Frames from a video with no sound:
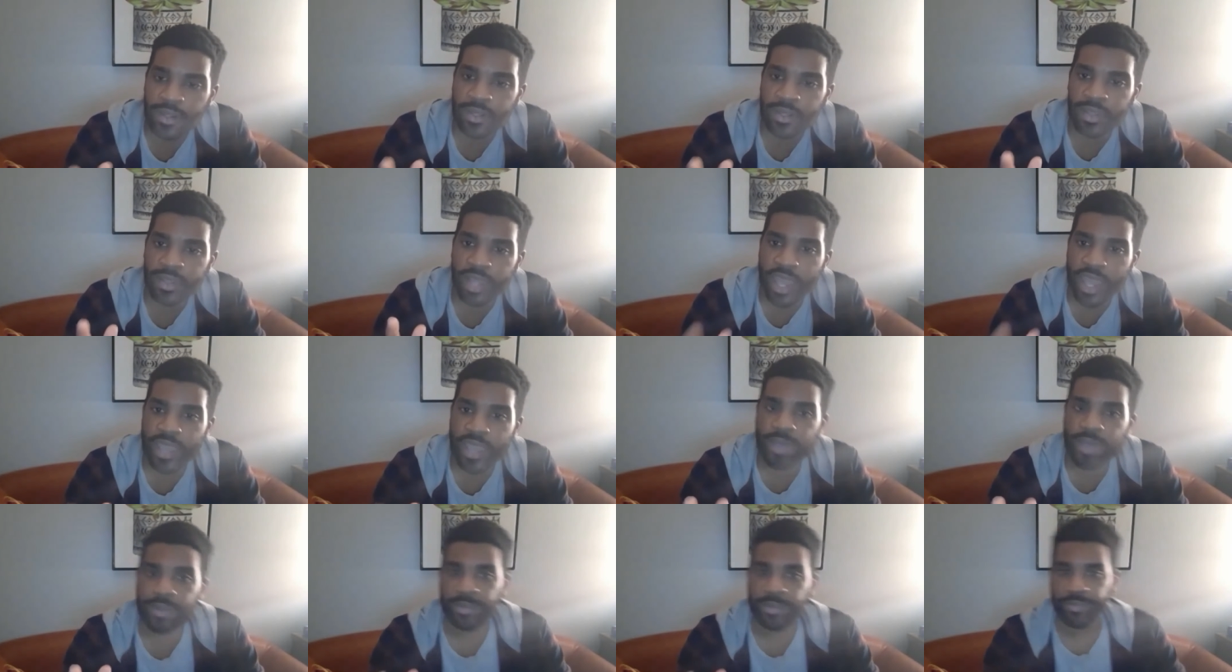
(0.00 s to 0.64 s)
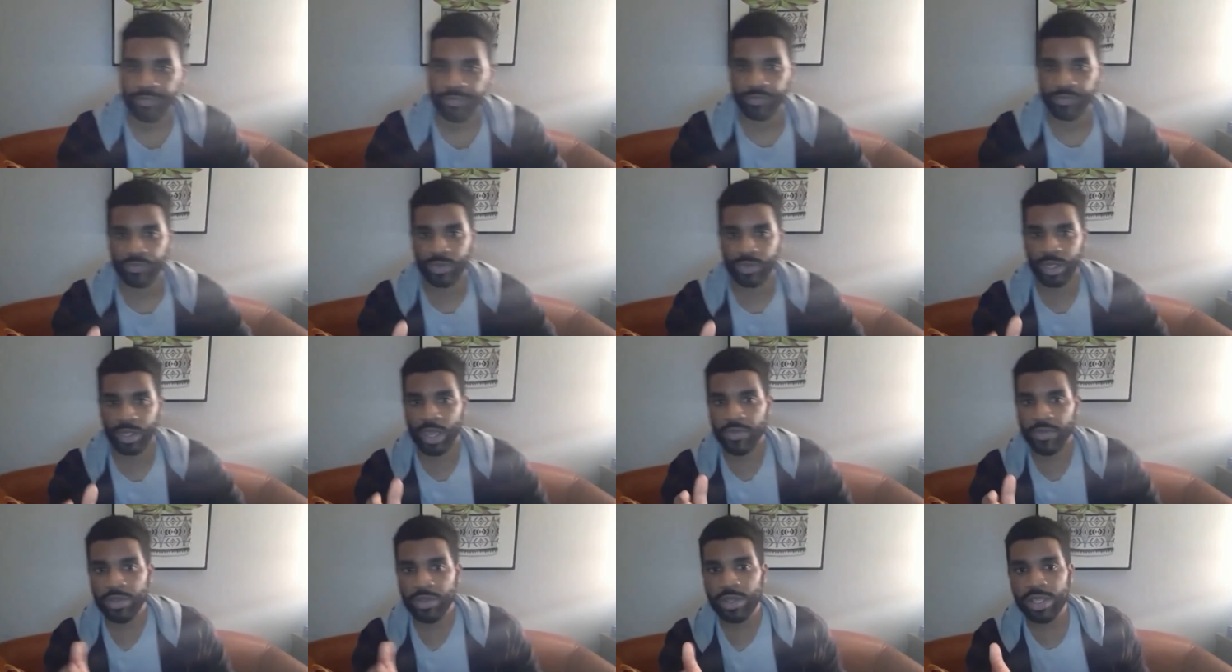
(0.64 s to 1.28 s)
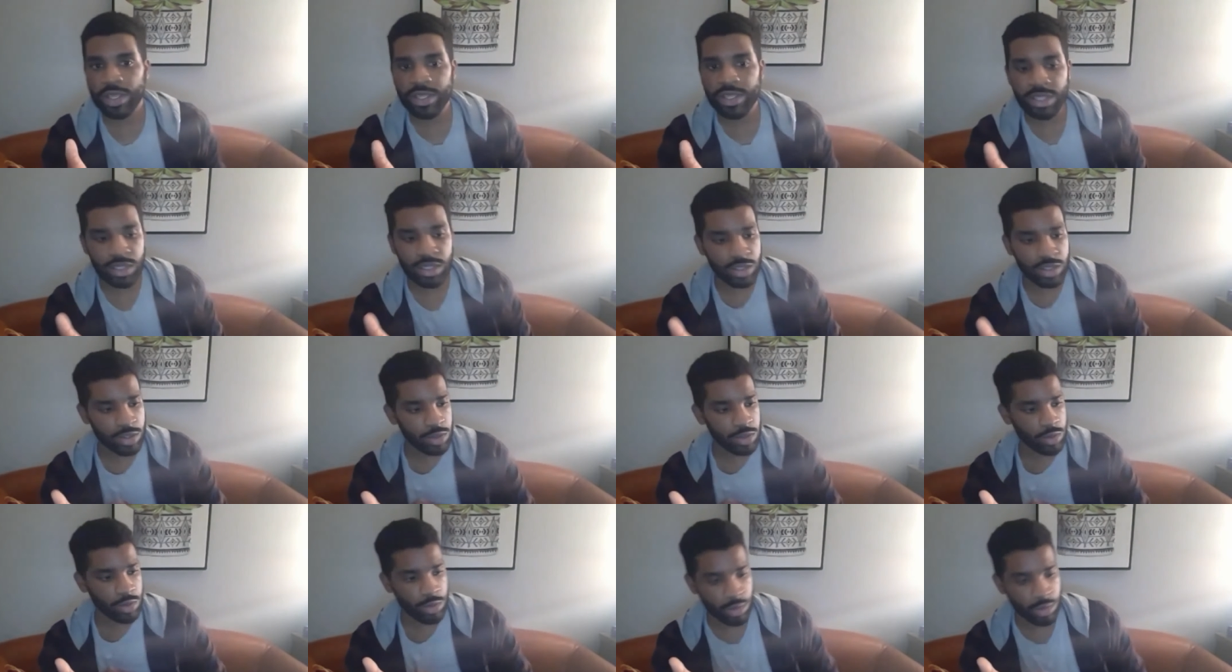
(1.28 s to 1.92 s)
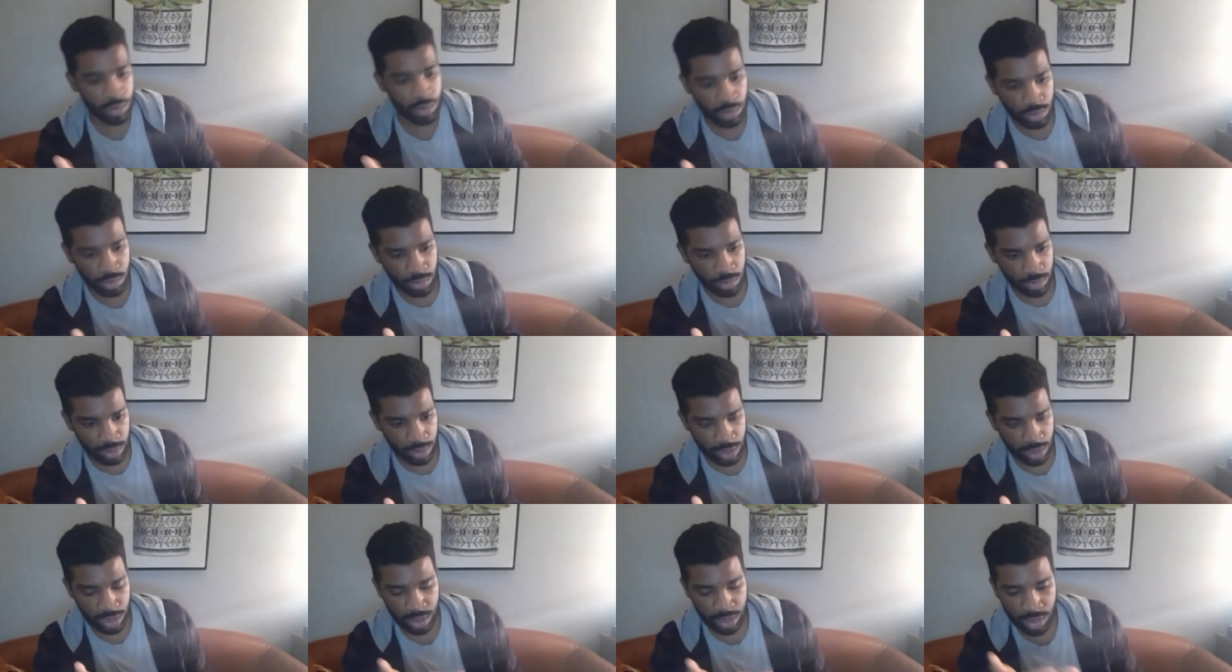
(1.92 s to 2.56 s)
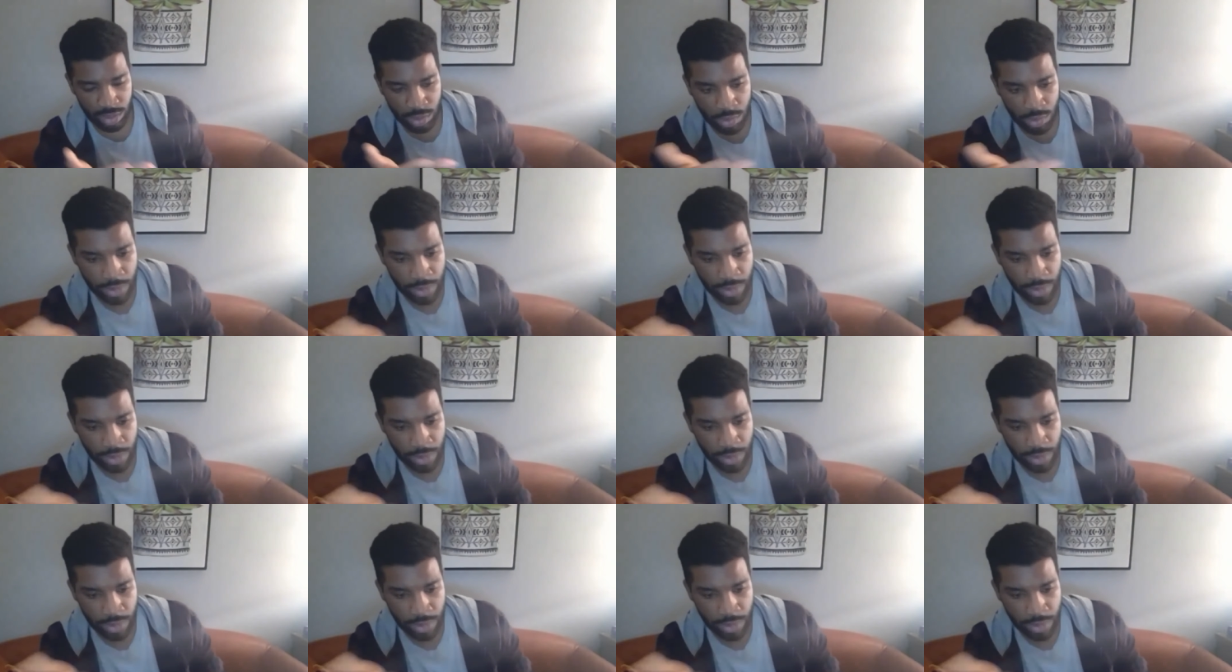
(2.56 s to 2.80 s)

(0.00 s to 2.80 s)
Like, if you listen to his new